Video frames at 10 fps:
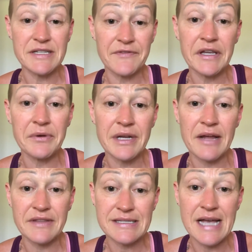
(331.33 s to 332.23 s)
to figuring
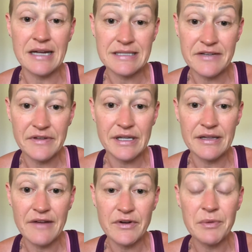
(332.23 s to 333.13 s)
out this activity
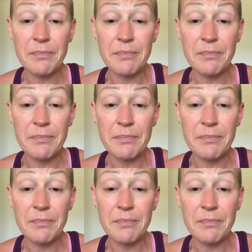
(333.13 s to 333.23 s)
level,